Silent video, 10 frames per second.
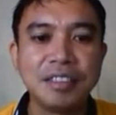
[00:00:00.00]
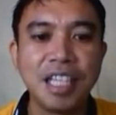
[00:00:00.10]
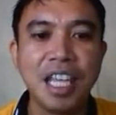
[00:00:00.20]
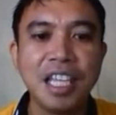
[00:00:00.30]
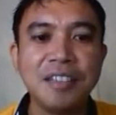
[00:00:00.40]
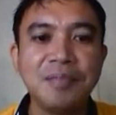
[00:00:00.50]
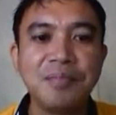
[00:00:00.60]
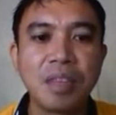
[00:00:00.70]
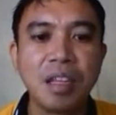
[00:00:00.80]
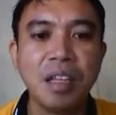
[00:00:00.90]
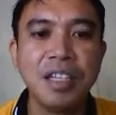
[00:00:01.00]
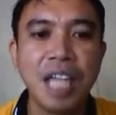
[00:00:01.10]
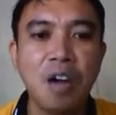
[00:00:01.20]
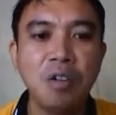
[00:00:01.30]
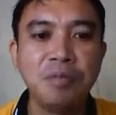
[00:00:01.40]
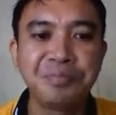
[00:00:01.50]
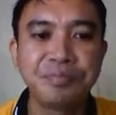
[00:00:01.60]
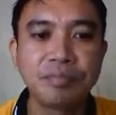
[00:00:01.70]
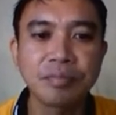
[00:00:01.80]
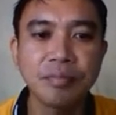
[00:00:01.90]
Okay. Now,
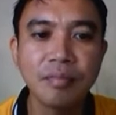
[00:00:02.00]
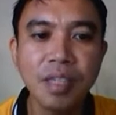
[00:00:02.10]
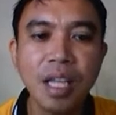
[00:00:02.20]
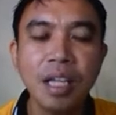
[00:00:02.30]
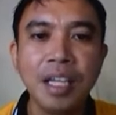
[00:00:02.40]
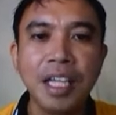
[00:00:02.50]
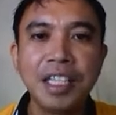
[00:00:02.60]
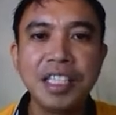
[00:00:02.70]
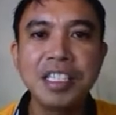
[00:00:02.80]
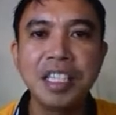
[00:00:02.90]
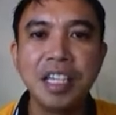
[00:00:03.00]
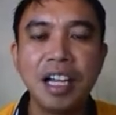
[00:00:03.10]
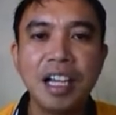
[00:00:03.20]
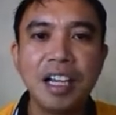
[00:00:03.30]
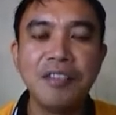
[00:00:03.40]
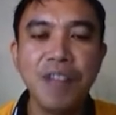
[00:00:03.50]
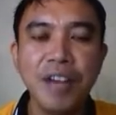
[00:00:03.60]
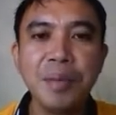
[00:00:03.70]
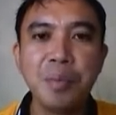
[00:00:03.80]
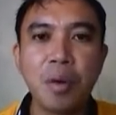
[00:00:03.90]
it is
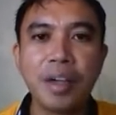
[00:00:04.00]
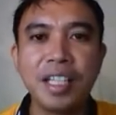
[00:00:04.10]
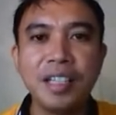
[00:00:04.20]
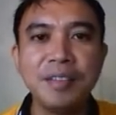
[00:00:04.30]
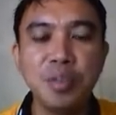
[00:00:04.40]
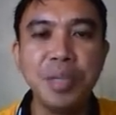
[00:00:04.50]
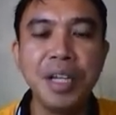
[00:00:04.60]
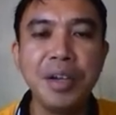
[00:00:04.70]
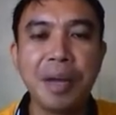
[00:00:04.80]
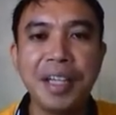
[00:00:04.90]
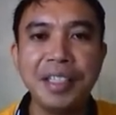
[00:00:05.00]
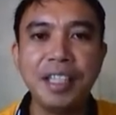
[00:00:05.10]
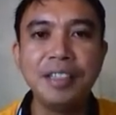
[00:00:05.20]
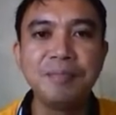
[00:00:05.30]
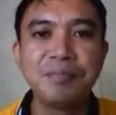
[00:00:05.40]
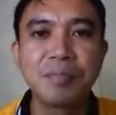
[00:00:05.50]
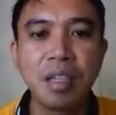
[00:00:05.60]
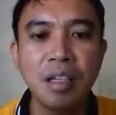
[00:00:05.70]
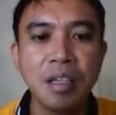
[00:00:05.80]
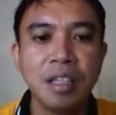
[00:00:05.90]
very important to be reminded
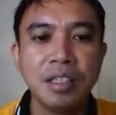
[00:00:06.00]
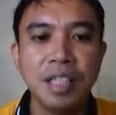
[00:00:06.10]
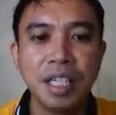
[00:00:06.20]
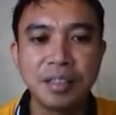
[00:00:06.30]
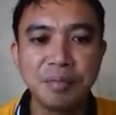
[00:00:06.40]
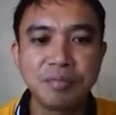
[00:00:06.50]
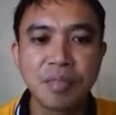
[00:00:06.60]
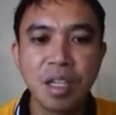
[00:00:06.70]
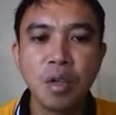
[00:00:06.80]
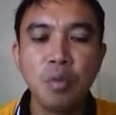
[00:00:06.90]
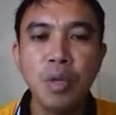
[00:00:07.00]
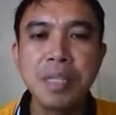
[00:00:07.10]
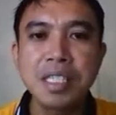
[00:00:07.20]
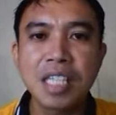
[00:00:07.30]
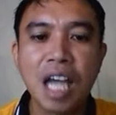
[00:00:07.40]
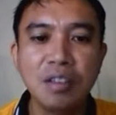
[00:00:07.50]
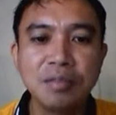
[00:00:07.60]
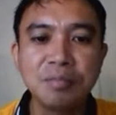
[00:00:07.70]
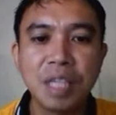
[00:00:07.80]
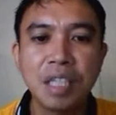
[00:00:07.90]
that we must count
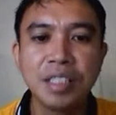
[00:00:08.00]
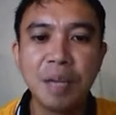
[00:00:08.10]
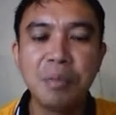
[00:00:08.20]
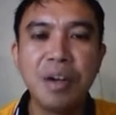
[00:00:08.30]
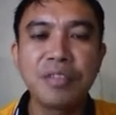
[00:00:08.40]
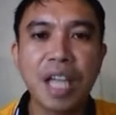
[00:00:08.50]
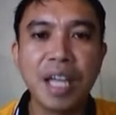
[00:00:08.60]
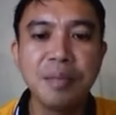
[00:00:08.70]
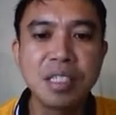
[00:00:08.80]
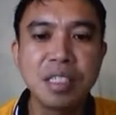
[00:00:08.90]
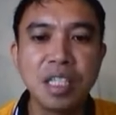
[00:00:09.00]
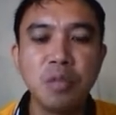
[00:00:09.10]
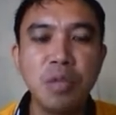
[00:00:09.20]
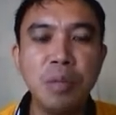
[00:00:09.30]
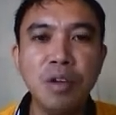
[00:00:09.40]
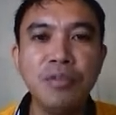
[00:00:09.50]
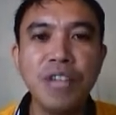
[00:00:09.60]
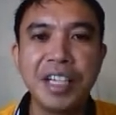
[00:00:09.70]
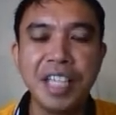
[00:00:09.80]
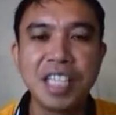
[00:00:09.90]
the number of times we moved
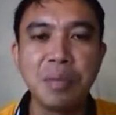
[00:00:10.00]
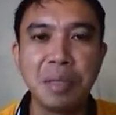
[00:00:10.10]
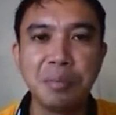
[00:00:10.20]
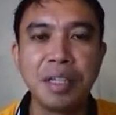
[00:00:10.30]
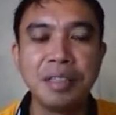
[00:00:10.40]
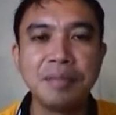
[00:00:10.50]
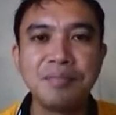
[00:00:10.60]
our decimal point.